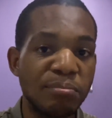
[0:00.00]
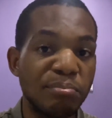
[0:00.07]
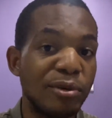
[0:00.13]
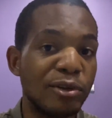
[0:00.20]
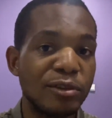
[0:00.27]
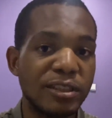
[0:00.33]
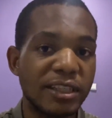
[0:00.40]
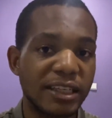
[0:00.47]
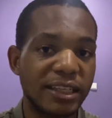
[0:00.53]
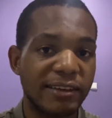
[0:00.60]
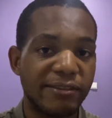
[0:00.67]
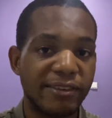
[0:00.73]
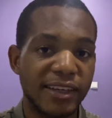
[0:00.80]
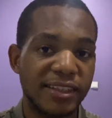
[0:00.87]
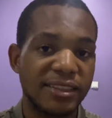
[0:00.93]
building
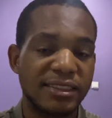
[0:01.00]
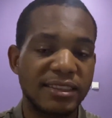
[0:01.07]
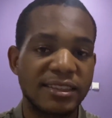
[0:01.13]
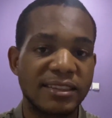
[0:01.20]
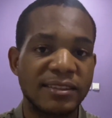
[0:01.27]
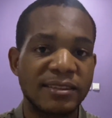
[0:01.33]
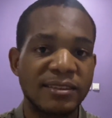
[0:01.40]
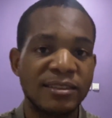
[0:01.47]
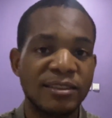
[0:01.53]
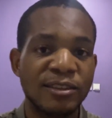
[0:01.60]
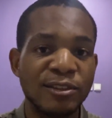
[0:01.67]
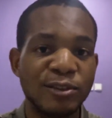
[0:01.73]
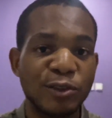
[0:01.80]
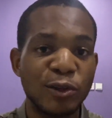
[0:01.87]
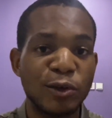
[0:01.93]
first.
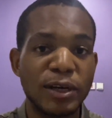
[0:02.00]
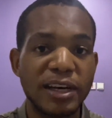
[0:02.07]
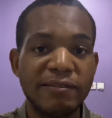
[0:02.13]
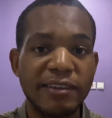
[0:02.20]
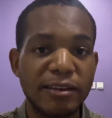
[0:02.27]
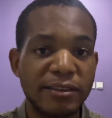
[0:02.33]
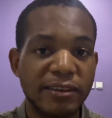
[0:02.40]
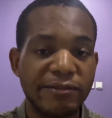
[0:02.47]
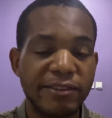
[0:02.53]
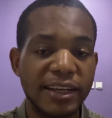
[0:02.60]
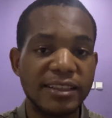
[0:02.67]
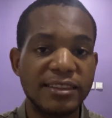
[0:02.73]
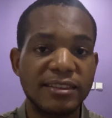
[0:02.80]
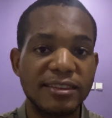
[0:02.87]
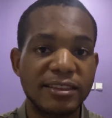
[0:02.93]
So you leave out the
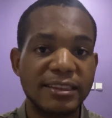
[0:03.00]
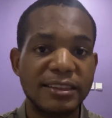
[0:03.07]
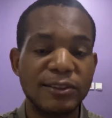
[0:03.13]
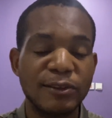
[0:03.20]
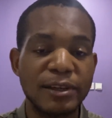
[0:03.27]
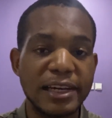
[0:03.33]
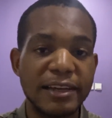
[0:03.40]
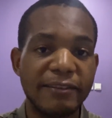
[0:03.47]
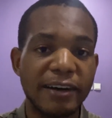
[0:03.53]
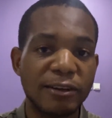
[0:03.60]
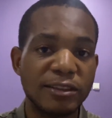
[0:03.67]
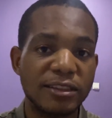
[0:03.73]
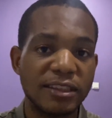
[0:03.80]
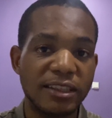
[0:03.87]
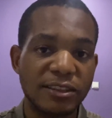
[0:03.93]
fence, you leave
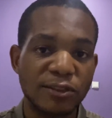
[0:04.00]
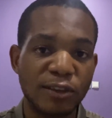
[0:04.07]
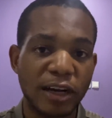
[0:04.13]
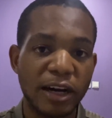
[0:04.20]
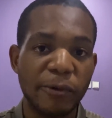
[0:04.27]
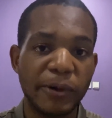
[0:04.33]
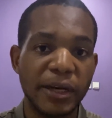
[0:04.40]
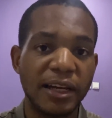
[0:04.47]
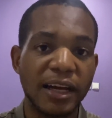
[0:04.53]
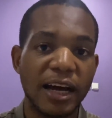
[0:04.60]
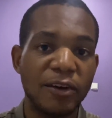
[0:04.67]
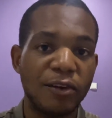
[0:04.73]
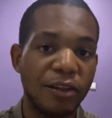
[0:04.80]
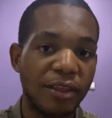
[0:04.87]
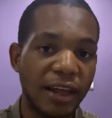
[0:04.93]
out the soccerway
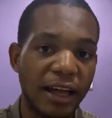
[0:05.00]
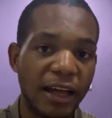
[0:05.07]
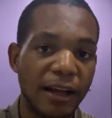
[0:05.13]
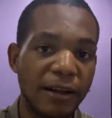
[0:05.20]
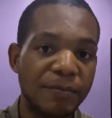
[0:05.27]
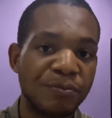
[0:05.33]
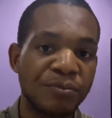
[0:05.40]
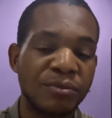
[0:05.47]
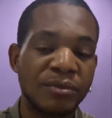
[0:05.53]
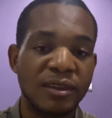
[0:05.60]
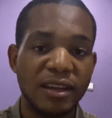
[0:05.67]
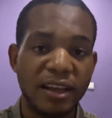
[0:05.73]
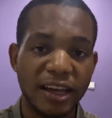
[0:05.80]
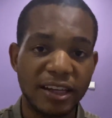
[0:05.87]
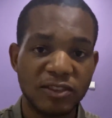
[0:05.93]
and other
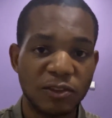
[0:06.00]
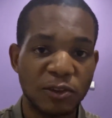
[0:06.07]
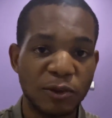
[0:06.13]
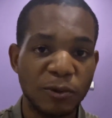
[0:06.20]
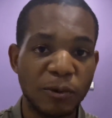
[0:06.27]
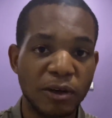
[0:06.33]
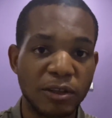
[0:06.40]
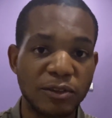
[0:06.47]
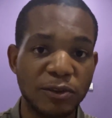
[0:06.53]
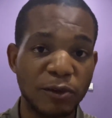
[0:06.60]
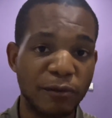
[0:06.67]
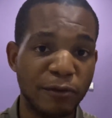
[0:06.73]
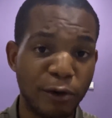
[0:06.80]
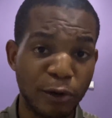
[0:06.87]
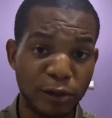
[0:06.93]
external works.
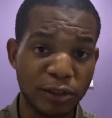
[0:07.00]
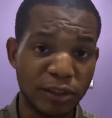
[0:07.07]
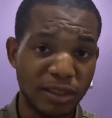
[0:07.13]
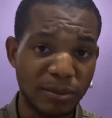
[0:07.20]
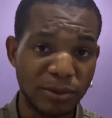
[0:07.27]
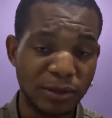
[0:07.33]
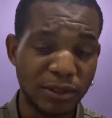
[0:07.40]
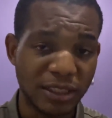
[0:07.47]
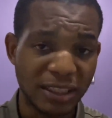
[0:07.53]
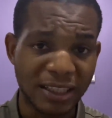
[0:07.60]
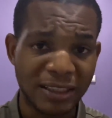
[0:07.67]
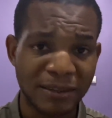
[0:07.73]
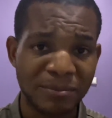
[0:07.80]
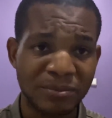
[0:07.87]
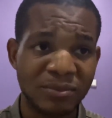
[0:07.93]
You focus on the
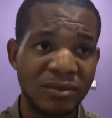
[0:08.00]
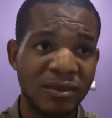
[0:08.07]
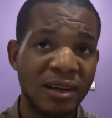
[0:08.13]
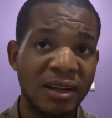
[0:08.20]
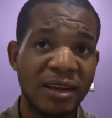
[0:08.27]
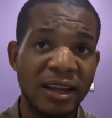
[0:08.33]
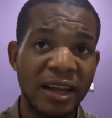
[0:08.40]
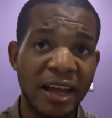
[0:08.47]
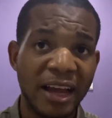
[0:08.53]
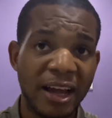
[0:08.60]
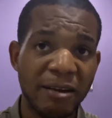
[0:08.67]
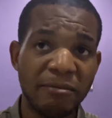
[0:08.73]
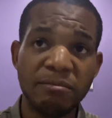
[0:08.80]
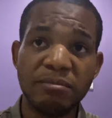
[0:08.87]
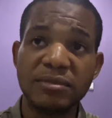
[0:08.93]
building,
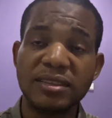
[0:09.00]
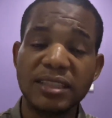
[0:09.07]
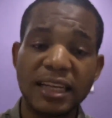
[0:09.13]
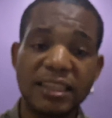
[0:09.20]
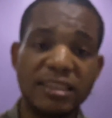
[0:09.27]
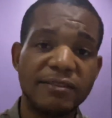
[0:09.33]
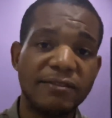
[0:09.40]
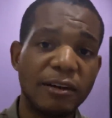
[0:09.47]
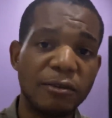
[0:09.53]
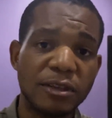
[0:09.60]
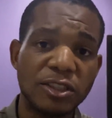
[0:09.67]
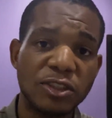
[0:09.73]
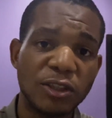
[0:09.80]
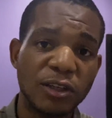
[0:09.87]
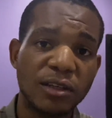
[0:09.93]
start the
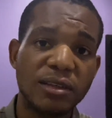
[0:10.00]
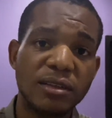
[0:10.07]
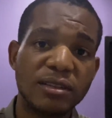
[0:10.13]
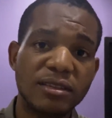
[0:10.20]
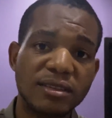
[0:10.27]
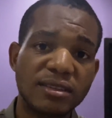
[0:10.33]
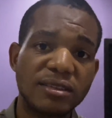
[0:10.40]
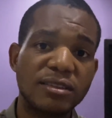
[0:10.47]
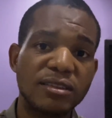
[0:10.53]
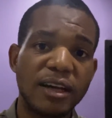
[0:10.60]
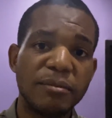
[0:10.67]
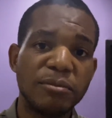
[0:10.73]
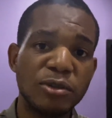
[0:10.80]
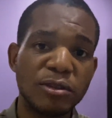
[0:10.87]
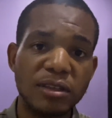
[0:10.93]
foundation,
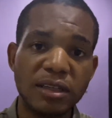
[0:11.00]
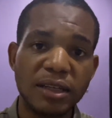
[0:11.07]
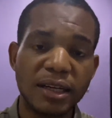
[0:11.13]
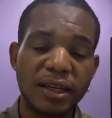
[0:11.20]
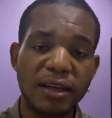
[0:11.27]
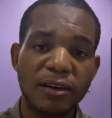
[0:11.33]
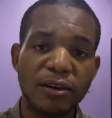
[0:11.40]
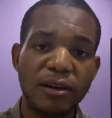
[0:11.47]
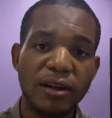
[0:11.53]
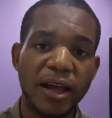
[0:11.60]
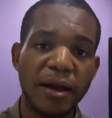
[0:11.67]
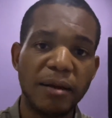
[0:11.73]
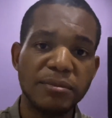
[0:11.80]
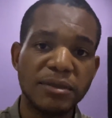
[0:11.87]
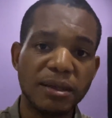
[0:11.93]
do the
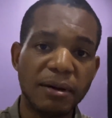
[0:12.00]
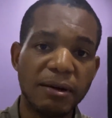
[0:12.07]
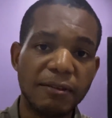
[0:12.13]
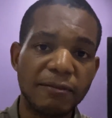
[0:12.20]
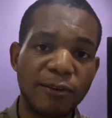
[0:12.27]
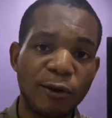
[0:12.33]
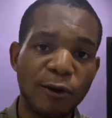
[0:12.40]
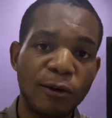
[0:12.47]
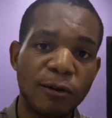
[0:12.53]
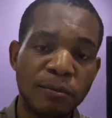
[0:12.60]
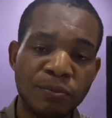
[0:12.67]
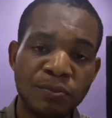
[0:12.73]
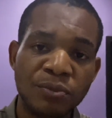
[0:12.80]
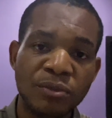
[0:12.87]
German floor,